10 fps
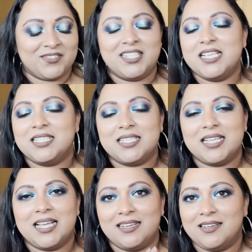This
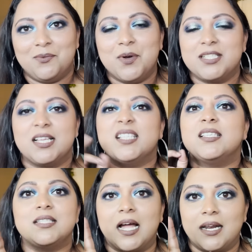was
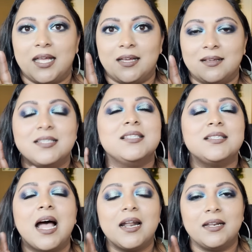stunning,
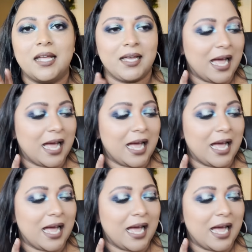stunning.